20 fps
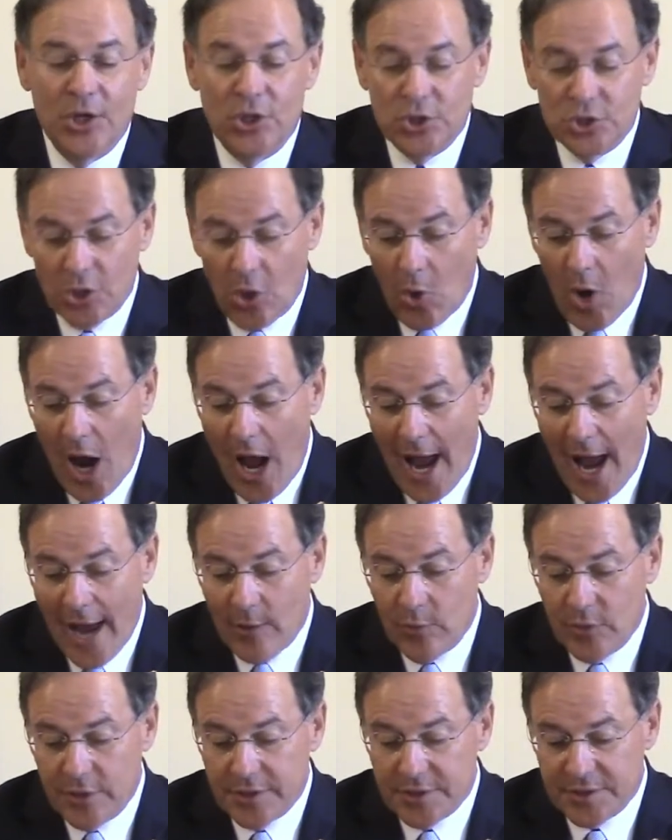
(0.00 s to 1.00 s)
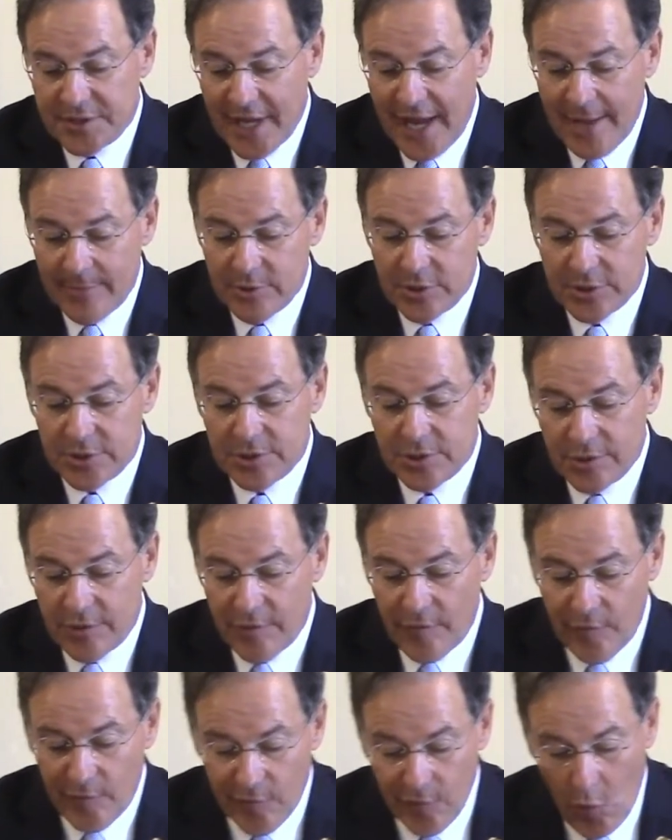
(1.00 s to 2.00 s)
So I would establish
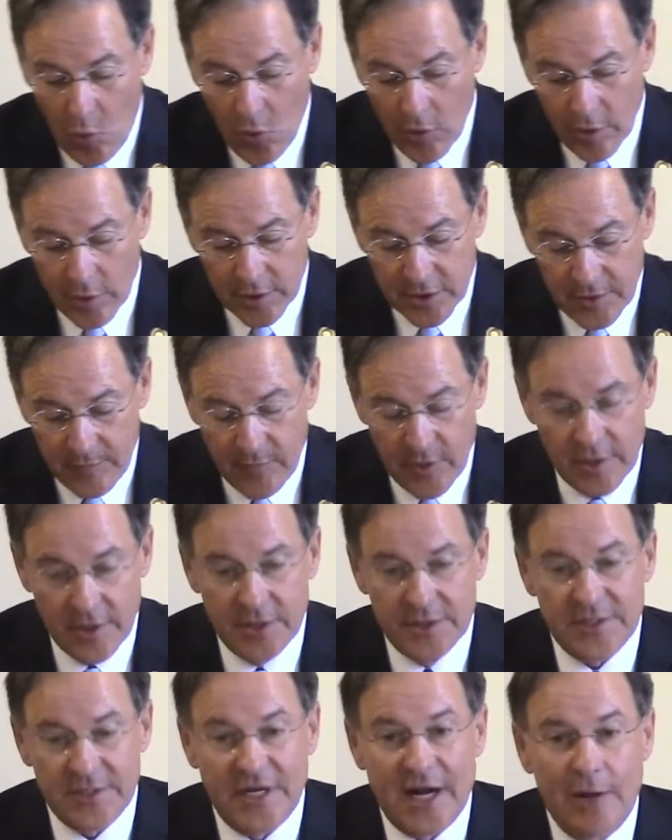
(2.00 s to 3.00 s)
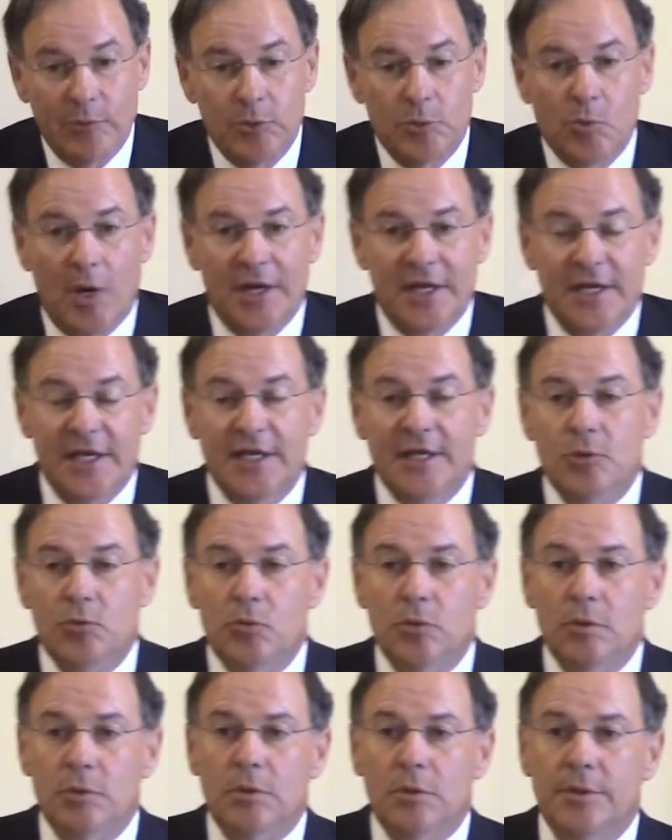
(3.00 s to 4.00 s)
four committees, and I would want
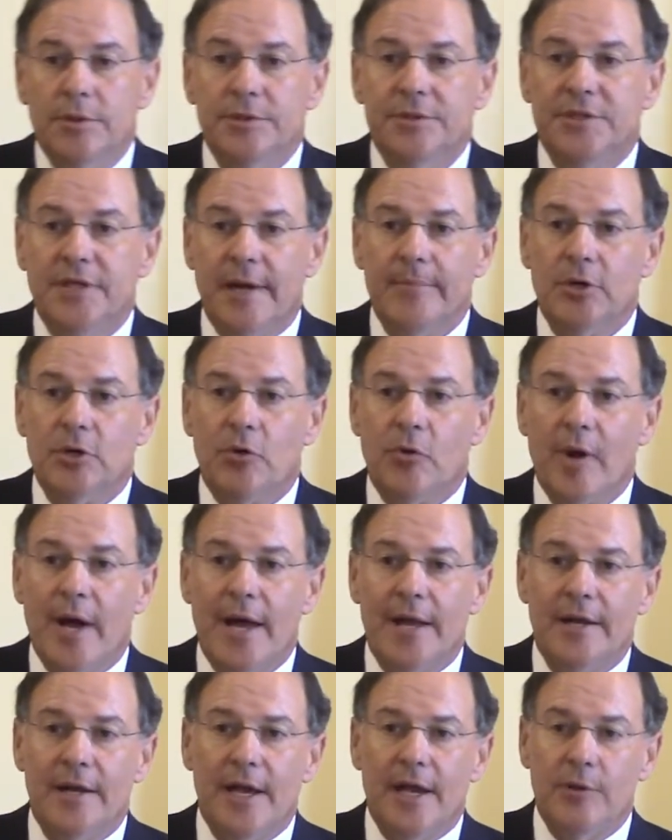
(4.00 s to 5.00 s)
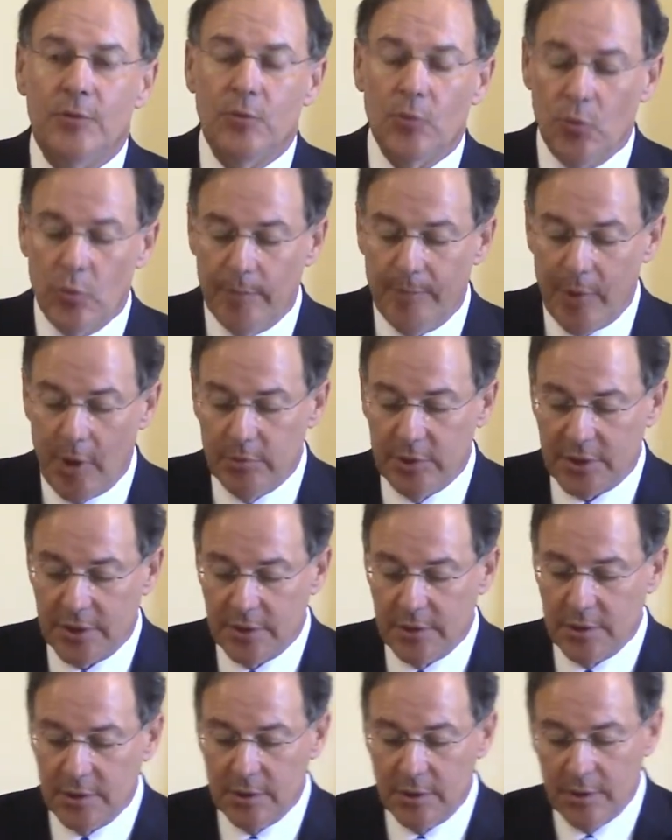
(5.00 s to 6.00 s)
equal Democrat and
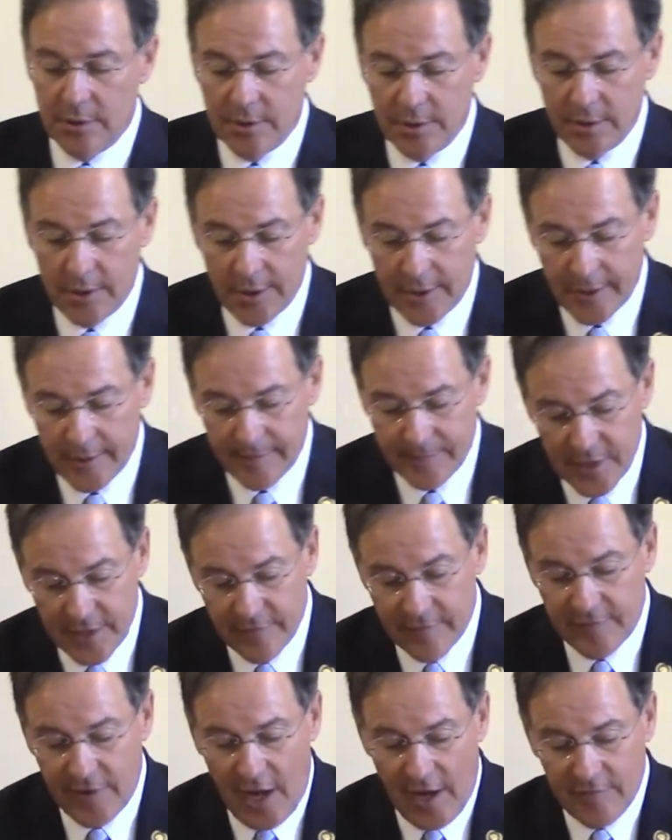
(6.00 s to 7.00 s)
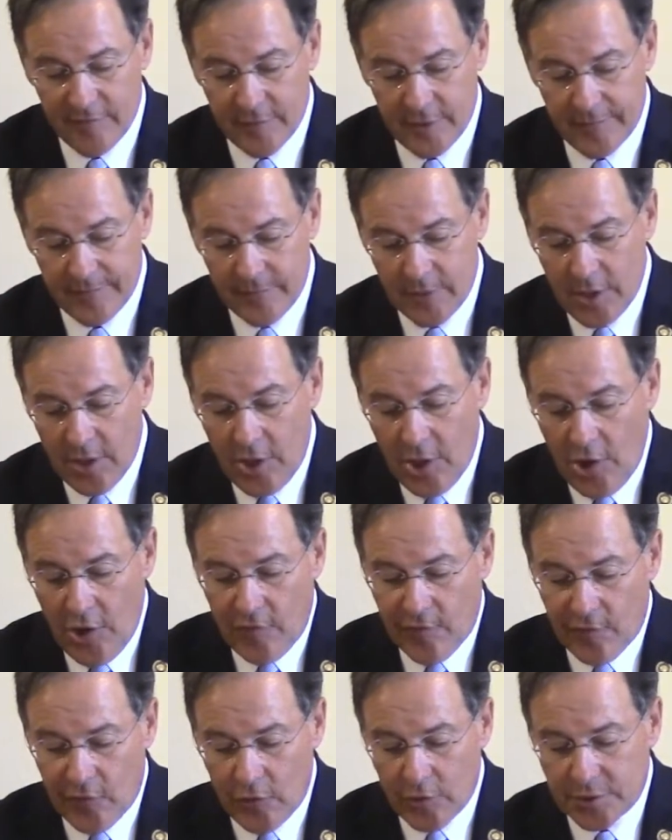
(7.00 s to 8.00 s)
Republican uh, involvement.
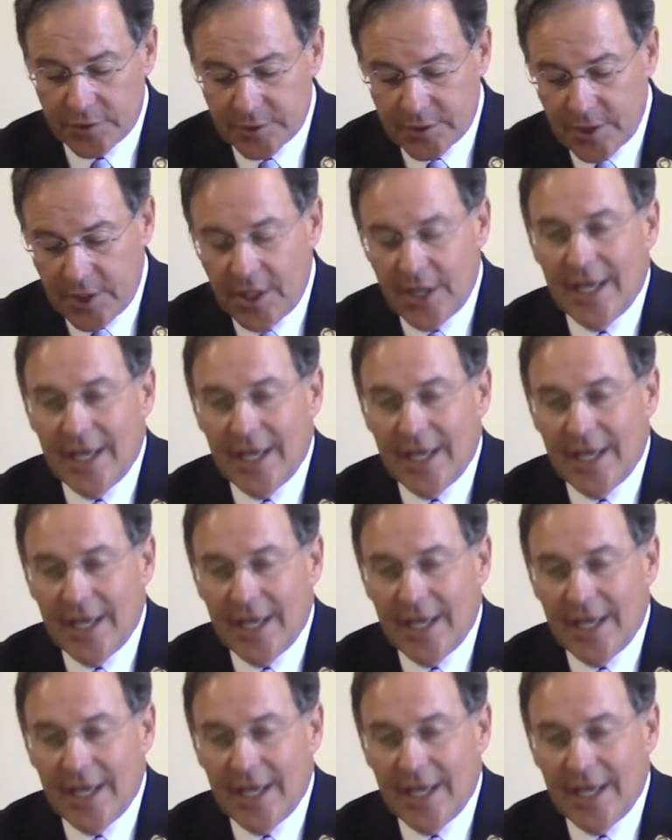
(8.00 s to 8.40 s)
First,